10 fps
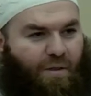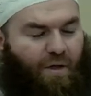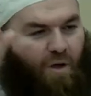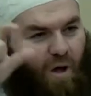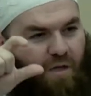The
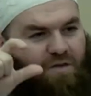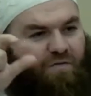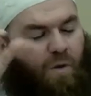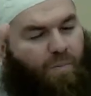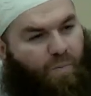cause of
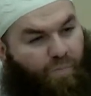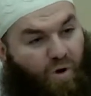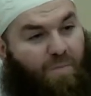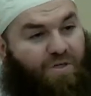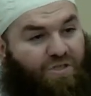the
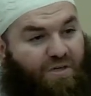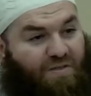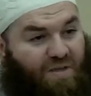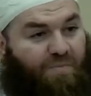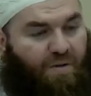prohibition is
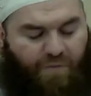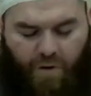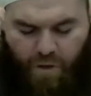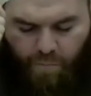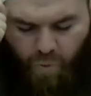something
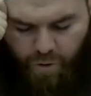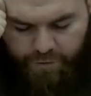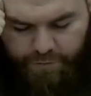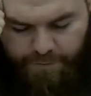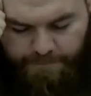very
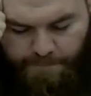important.